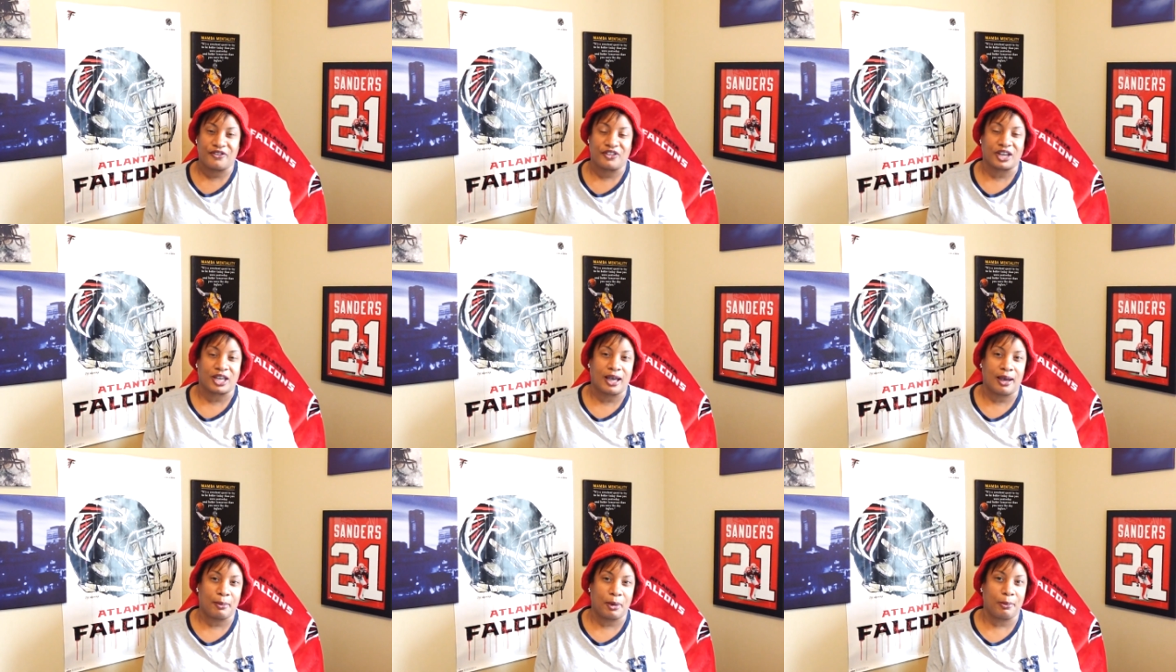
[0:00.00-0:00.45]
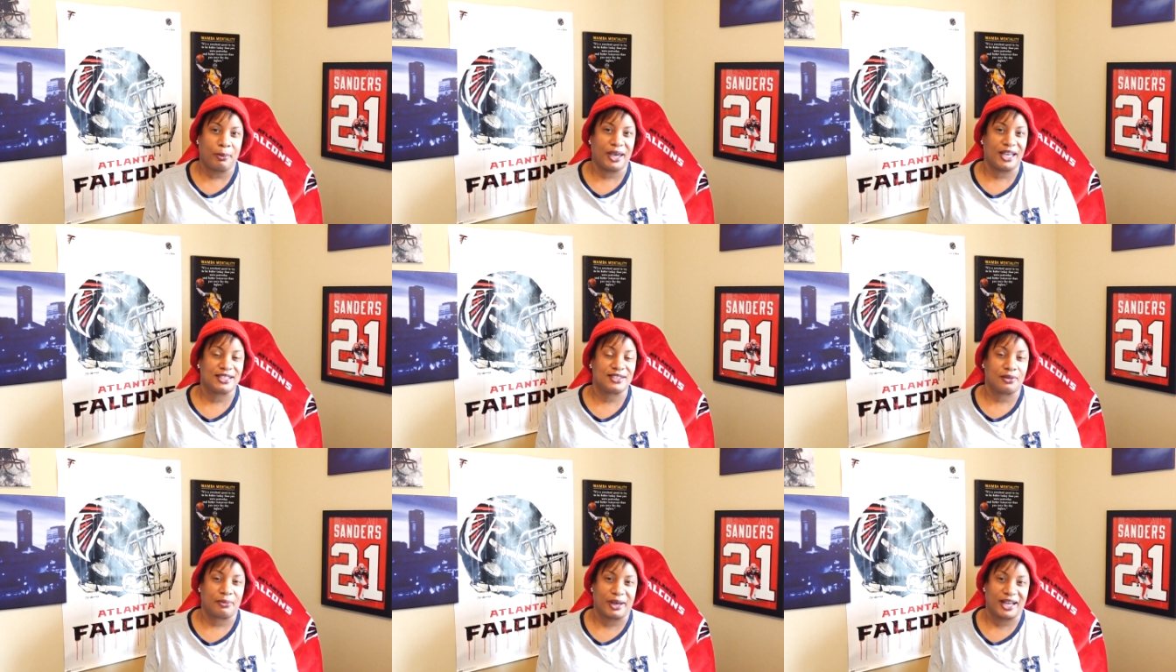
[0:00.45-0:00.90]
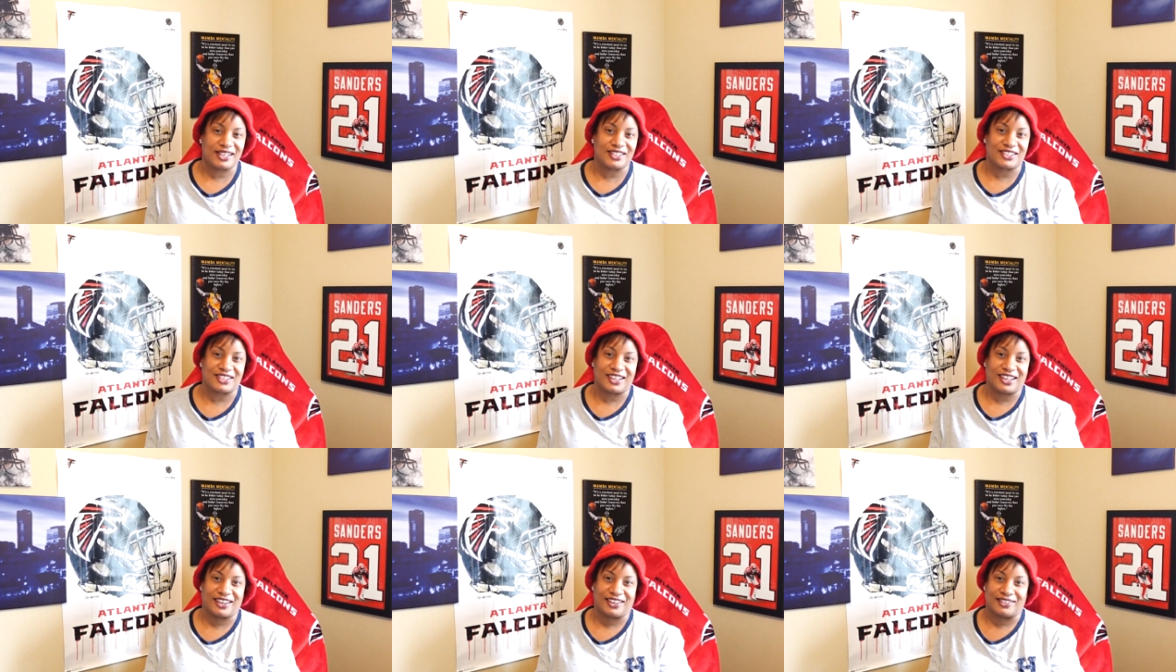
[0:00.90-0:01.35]
for coming back to my
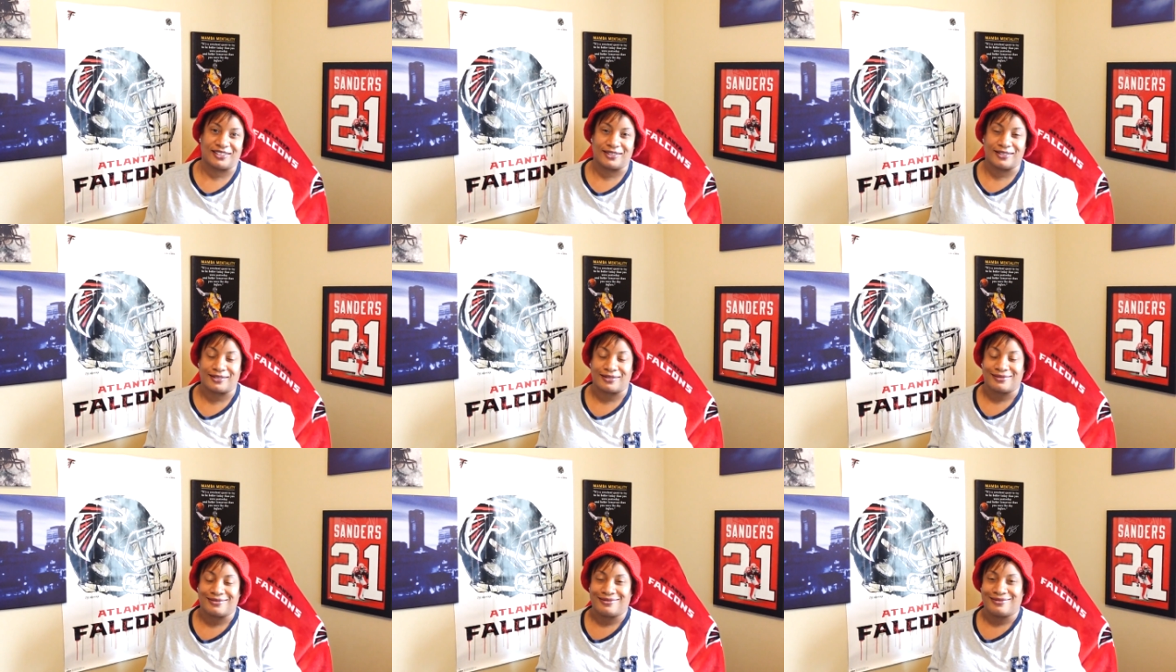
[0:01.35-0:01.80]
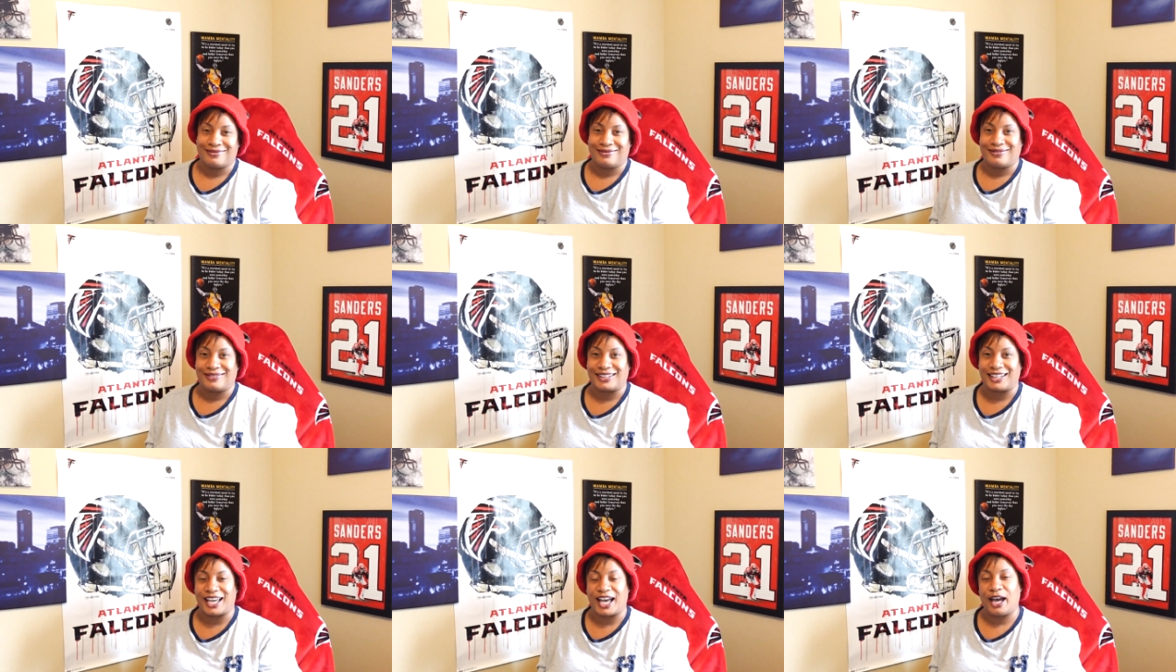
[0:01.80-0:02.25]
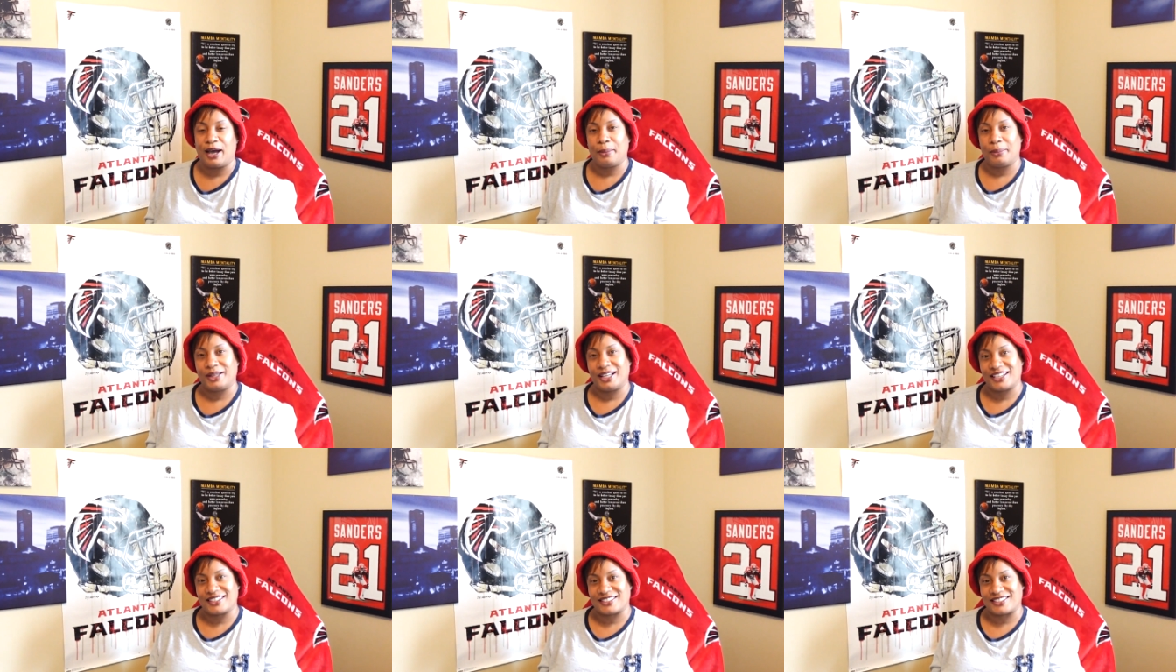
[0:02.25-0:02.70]
channel. God
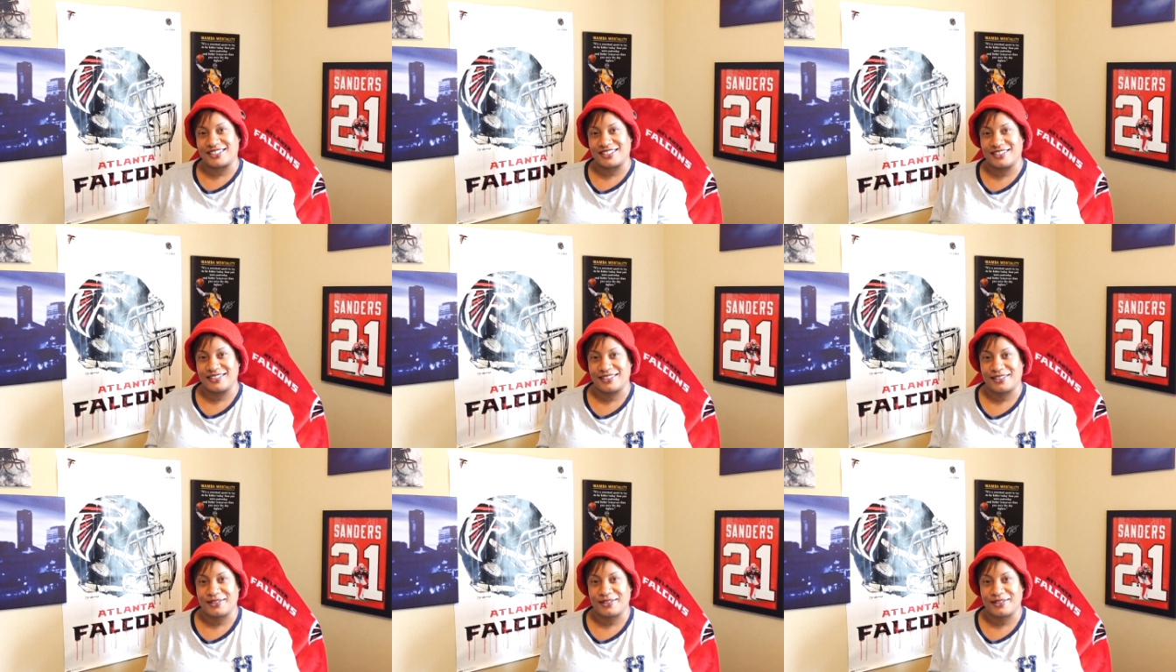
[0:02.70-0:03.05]
bless you.